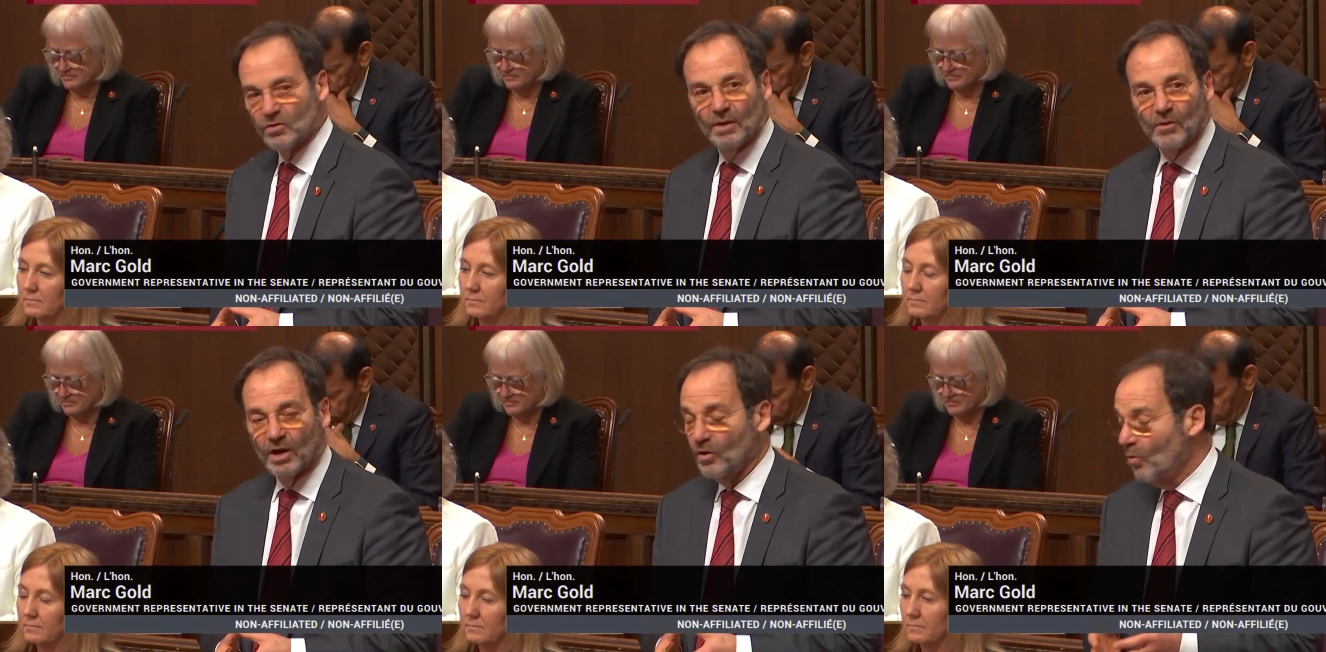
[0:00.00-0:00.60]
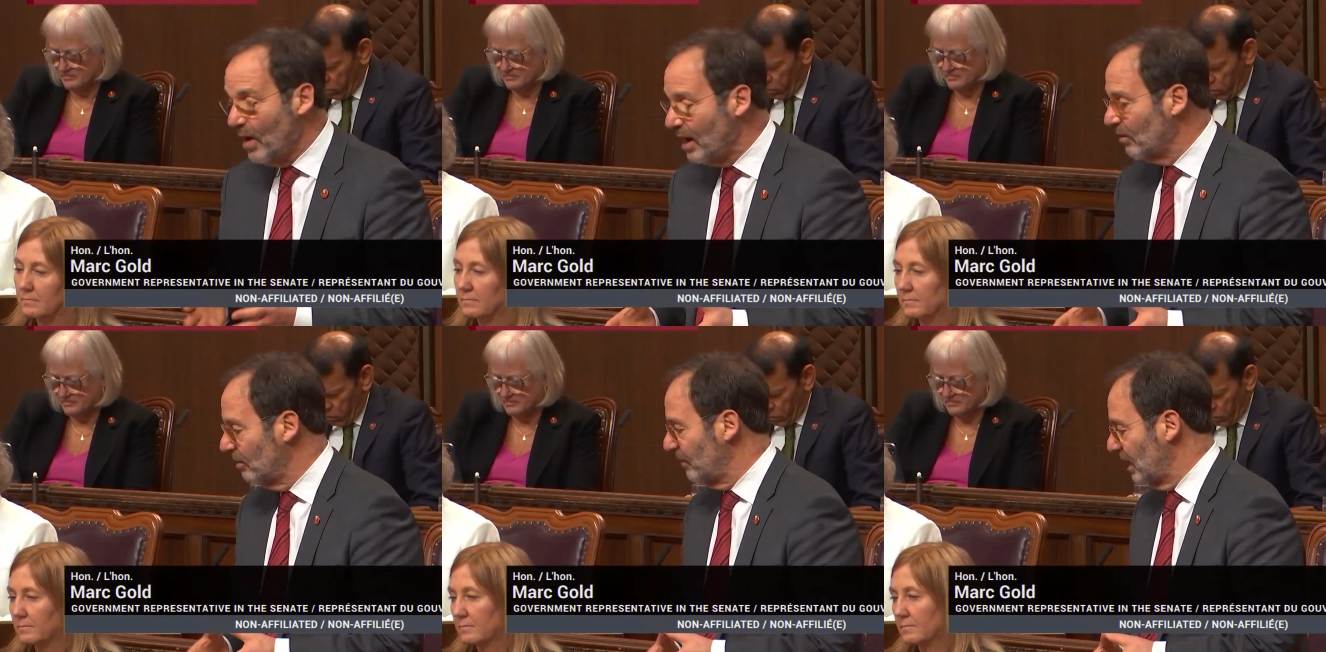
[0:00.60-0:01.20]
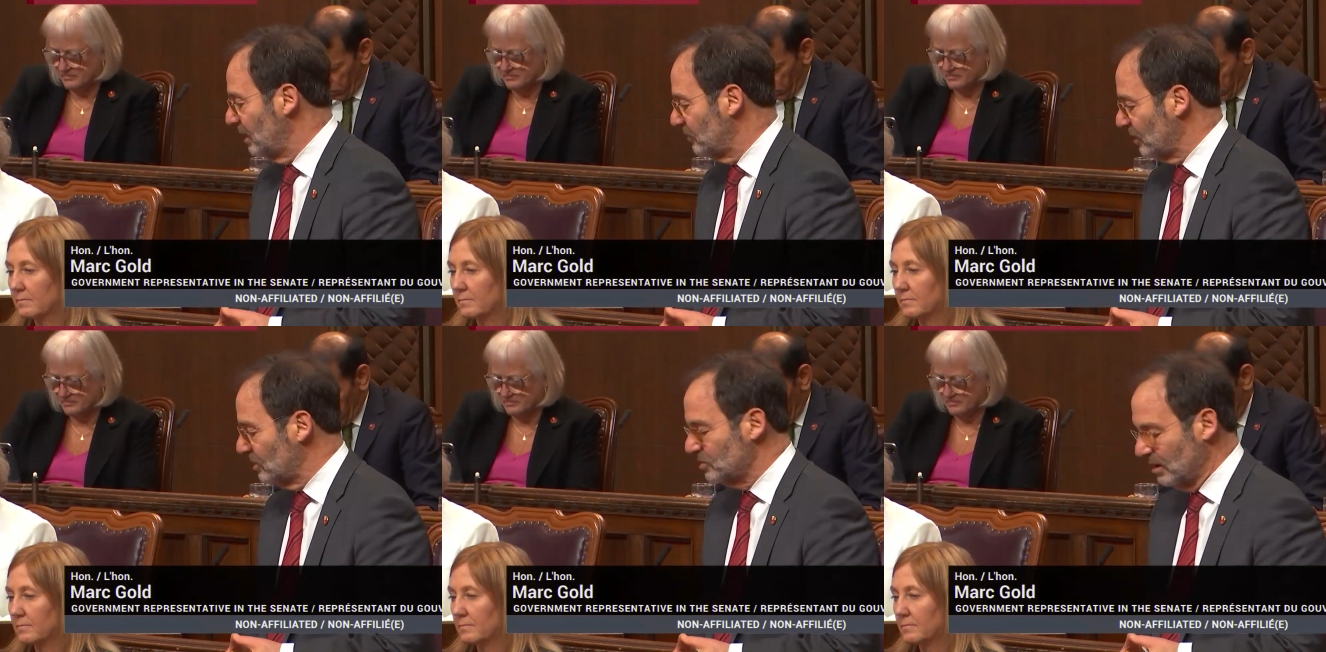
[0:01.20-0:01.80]
Speaker 1: I'm not aware of any
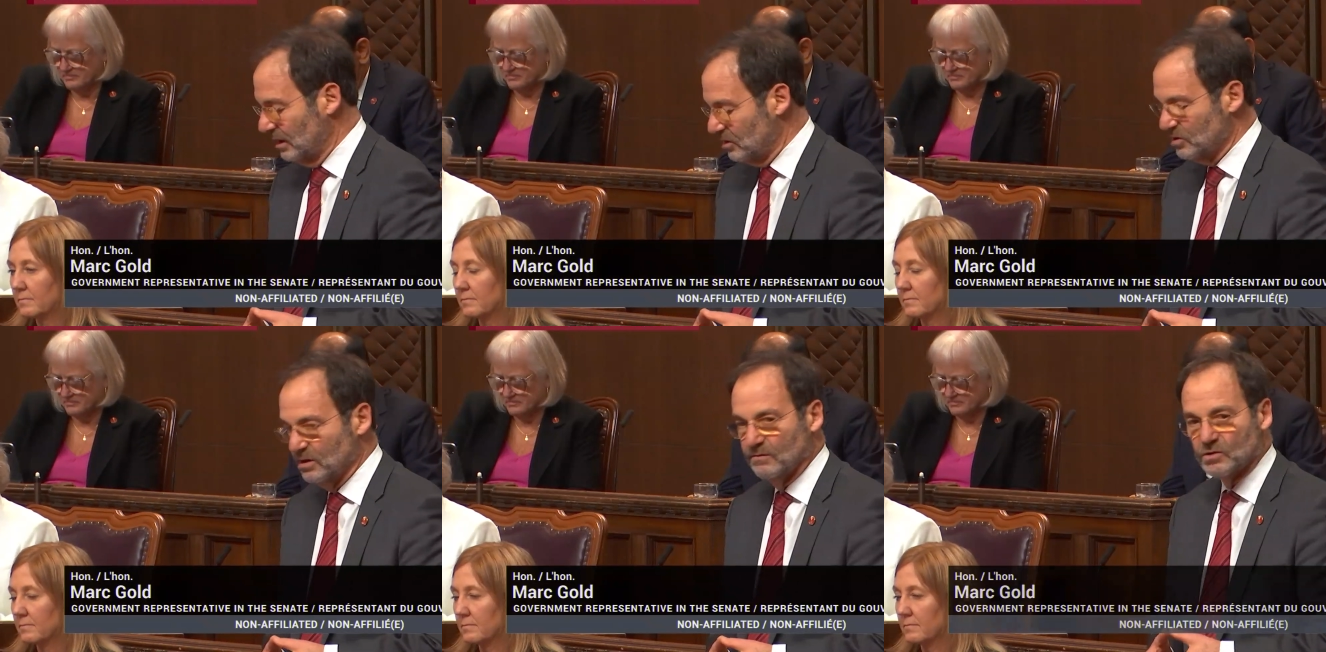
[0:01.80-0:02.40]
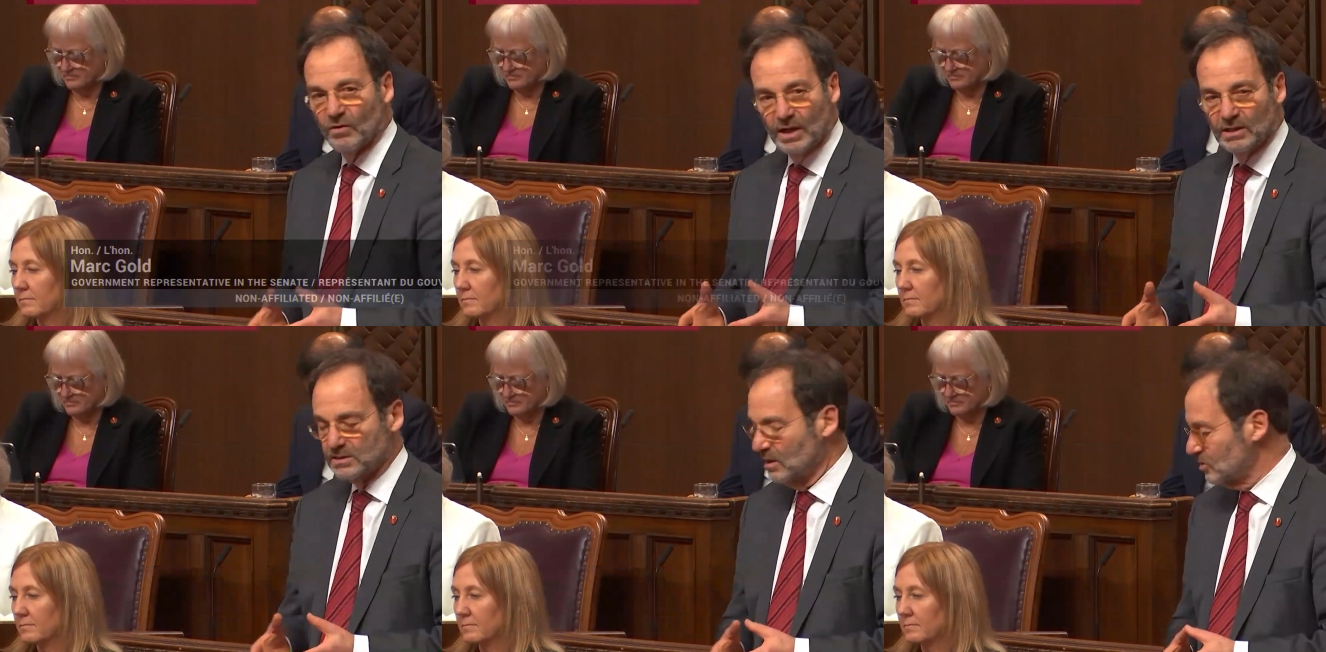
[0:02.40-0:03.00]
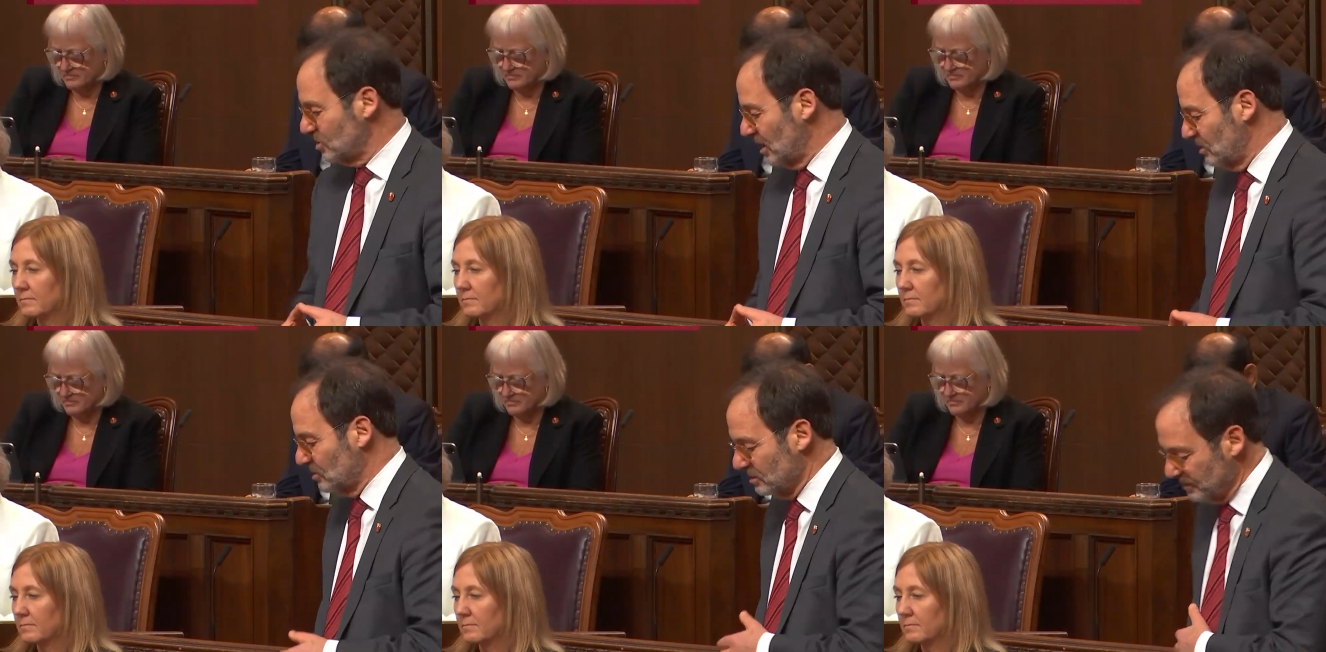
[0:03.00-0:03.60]
such initiatives or any such
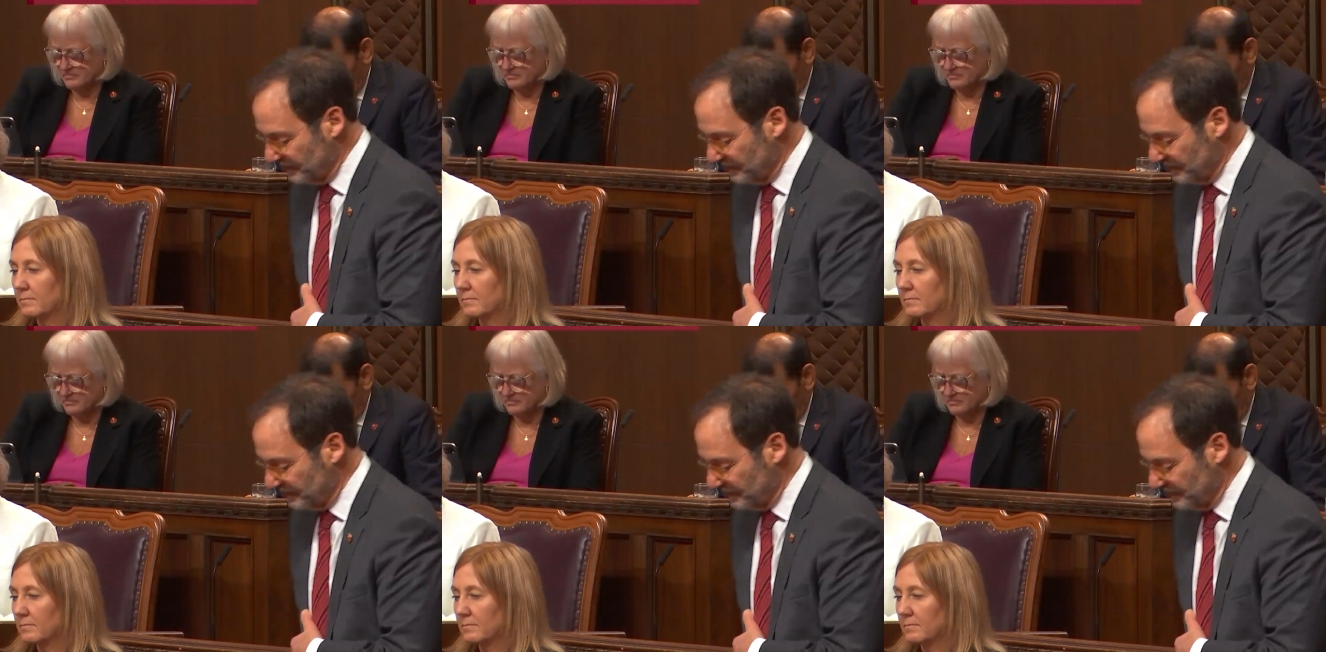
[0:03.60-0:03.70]
changes.